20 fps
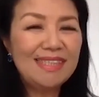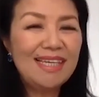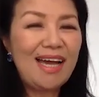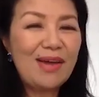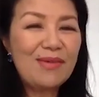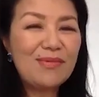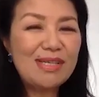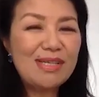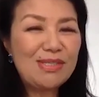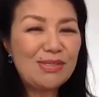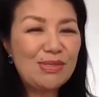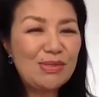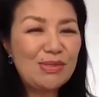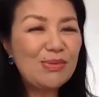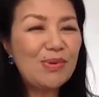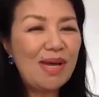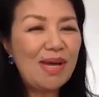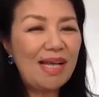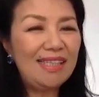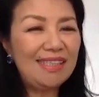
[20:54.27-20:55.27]
I want to do
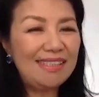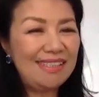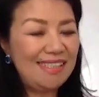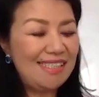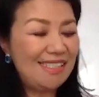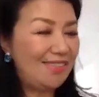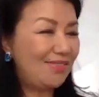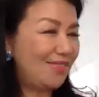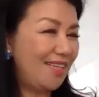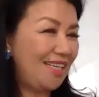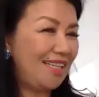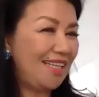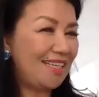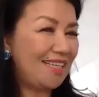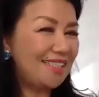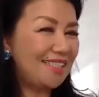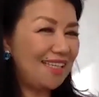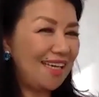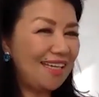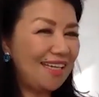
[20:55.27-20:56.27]
well in this real
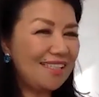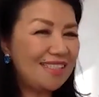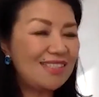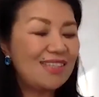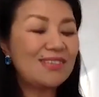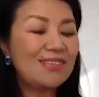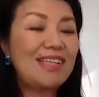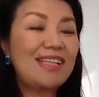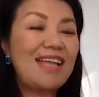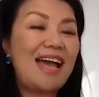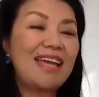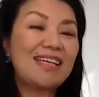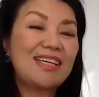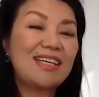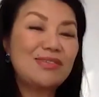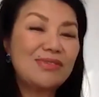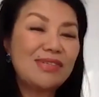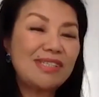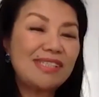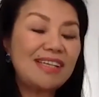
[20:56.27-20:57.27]
estate so that I
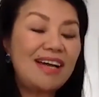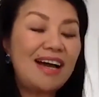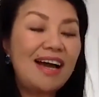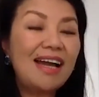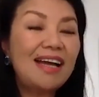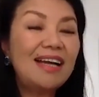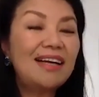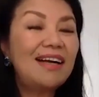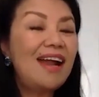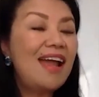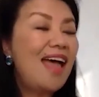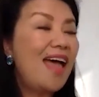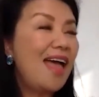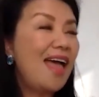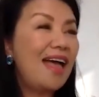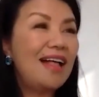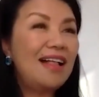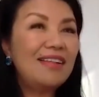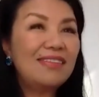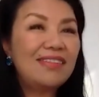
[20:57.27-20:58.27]
can retire
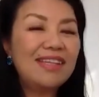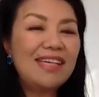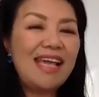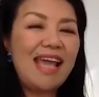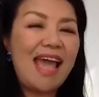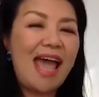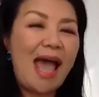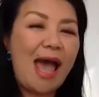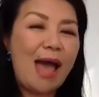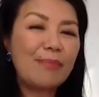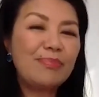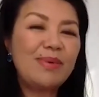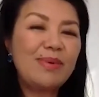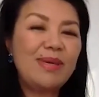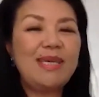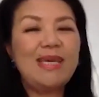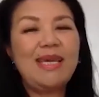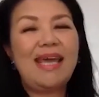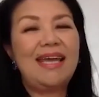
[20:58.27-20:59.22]
healthy, happy,